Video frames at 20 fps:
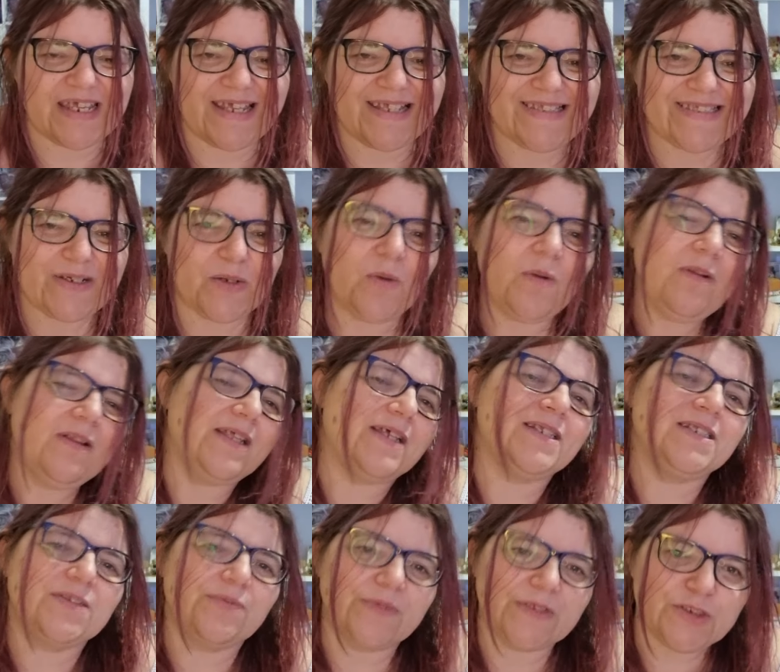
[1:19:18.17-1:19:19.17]
It's all
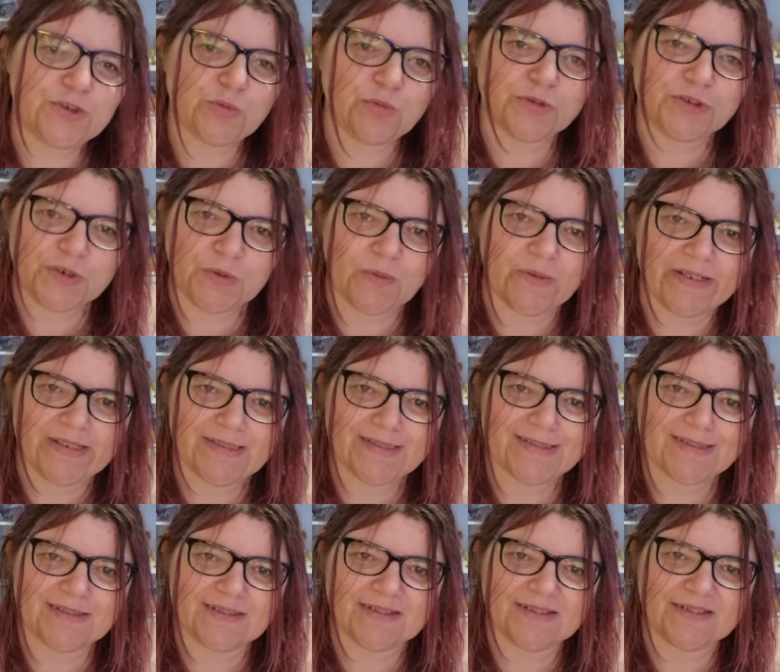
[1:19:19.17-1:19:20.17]
individual
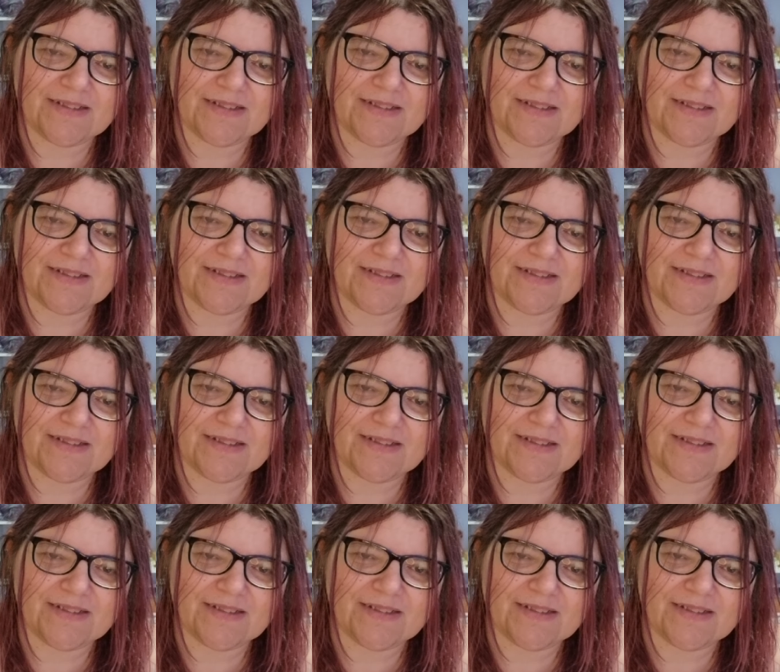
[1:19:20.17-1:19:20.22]
choice,